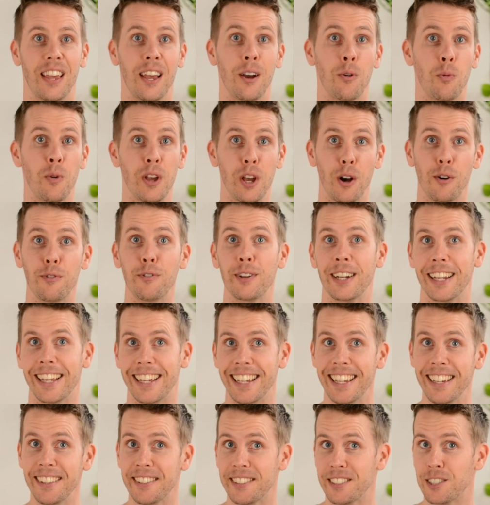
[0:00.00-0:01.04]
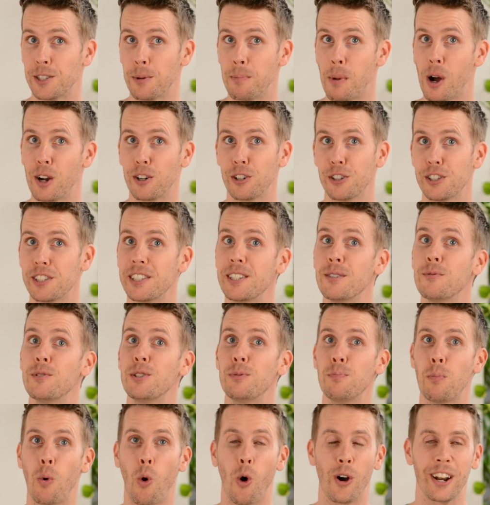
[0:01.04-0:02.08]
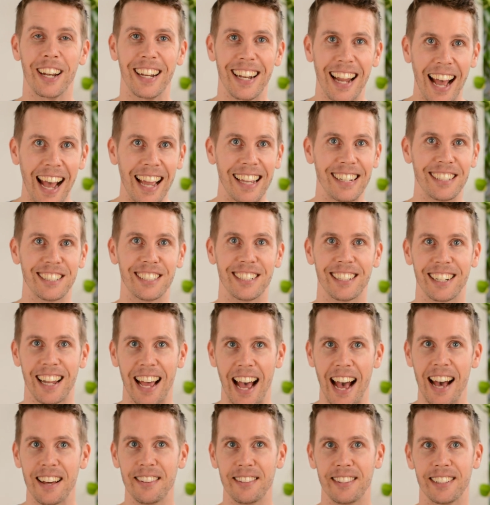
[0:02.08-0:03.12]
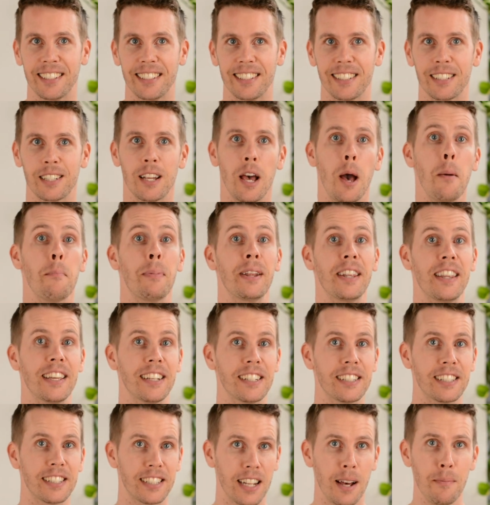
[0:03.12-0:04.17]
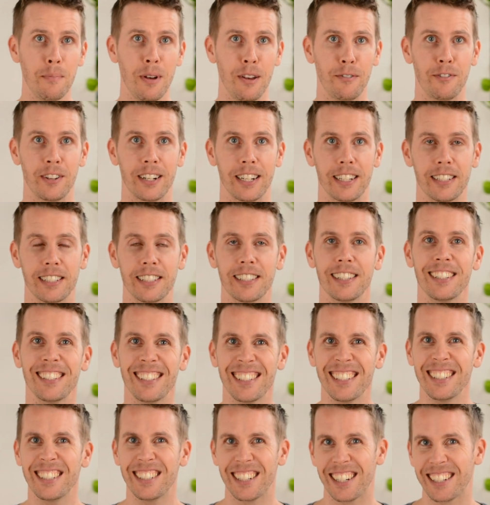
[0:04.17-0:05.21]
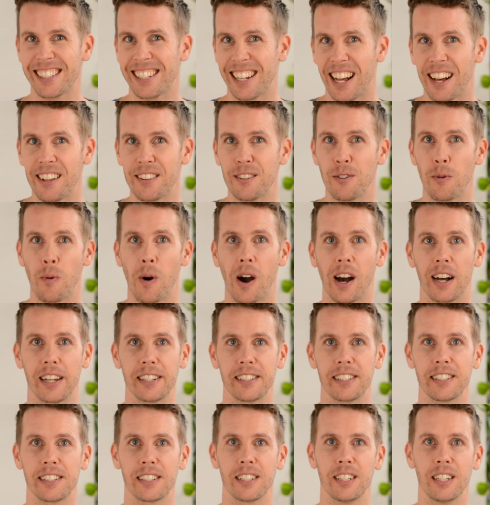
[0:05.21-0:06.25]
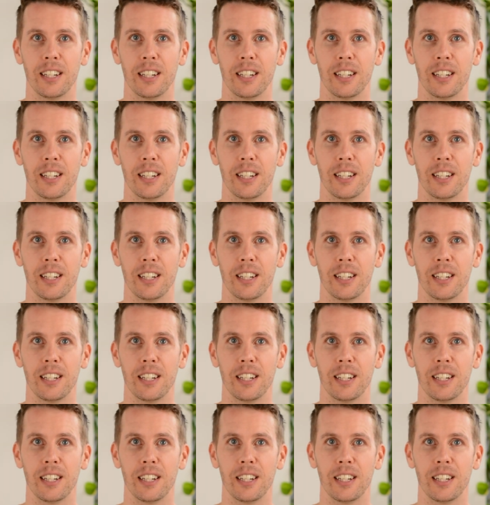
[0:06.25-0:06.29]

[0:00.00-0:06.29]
We often hear that democracy was born in ancient Athens, but there's some evidence that suggests otherwise.